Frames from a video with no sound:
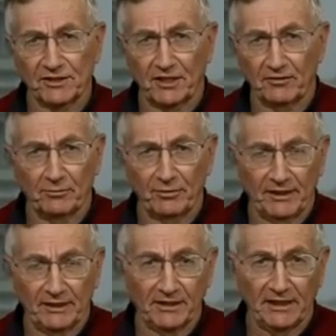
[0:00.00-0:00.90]
sarin
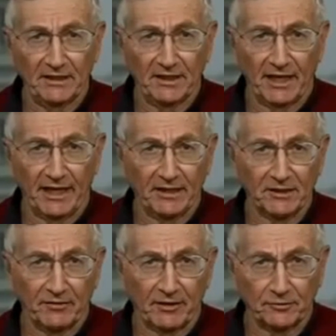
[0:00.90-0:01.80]
being in the
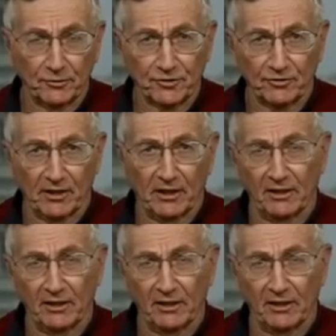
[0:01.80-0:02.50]
hands of al-Nusra